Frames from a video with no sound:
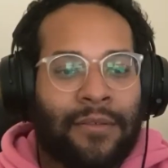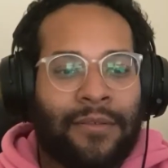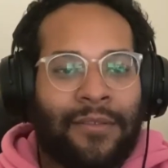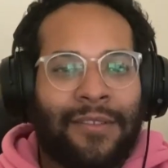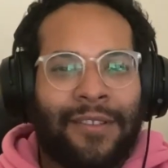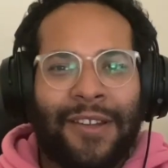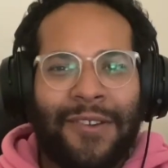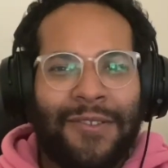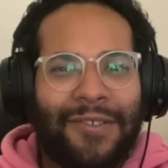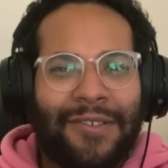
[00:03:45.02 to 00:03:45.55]

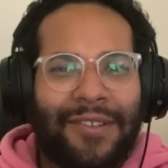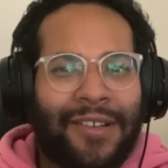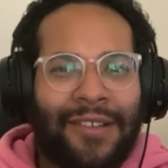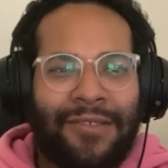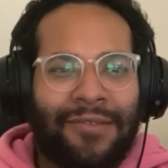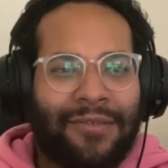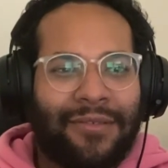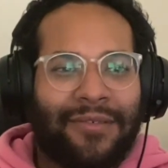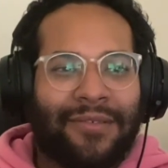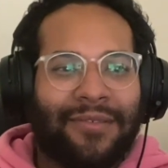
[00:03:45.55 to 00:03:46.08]
No, you
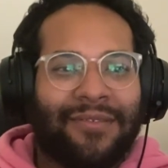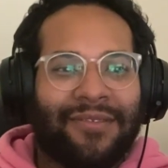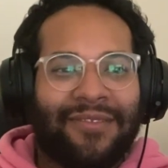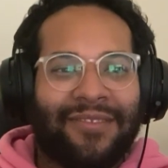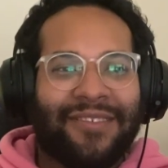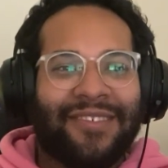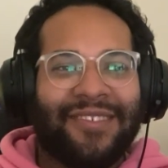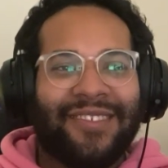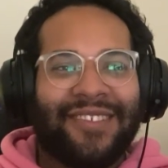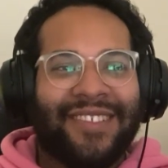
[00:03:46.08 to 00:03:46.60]
don't.
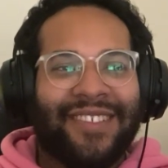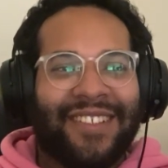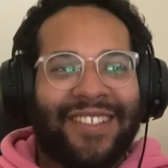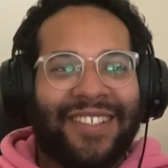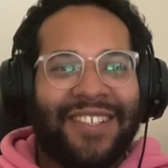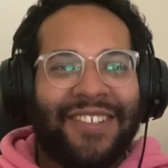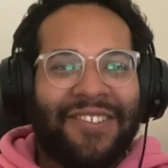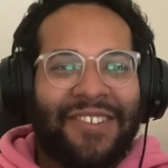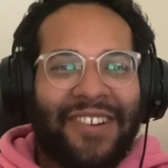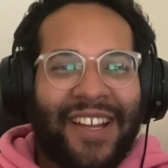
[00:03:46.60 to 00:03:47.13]

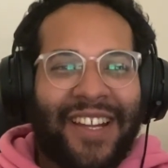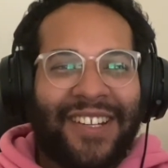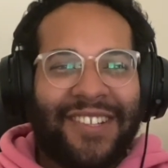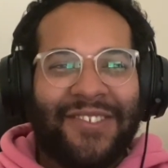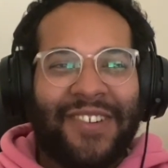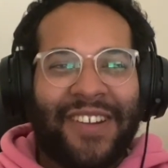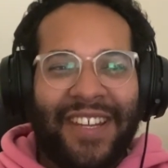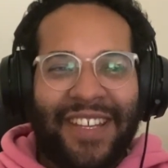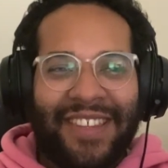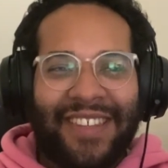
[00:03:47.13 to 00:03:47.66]
you don't gotta
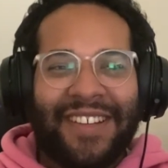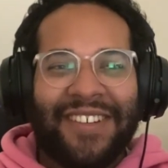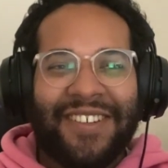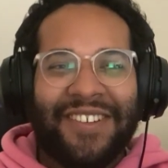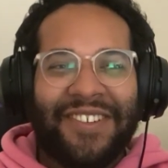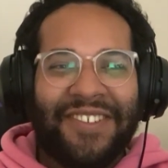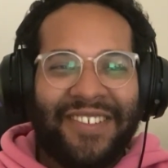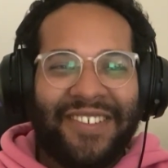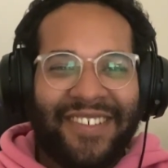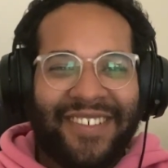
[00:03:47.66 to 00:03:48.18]
do anything, dude.